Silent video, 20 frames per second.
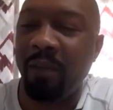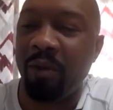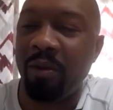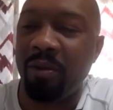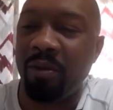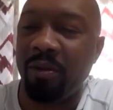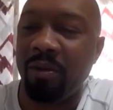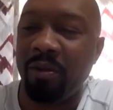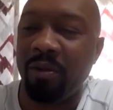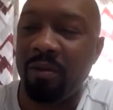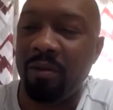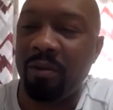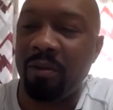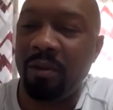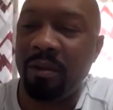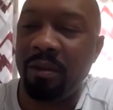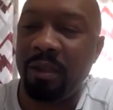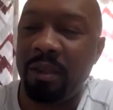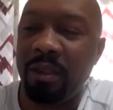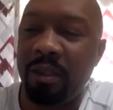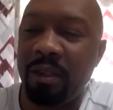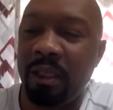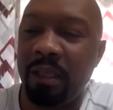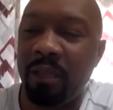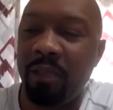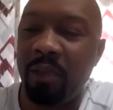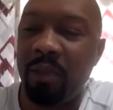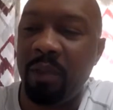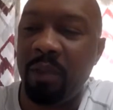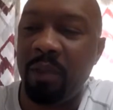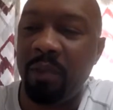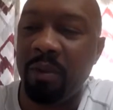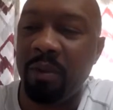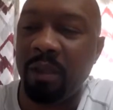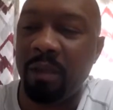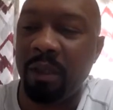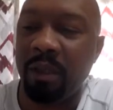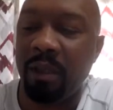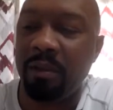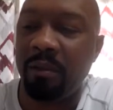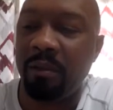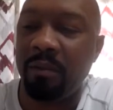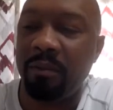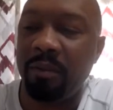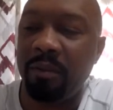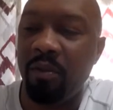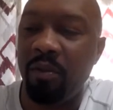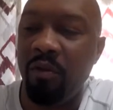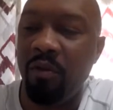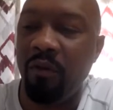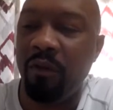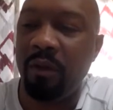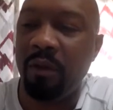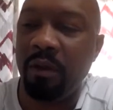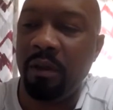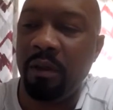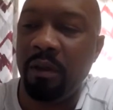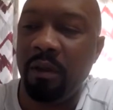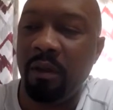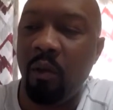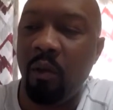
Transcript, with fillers: move with in their space,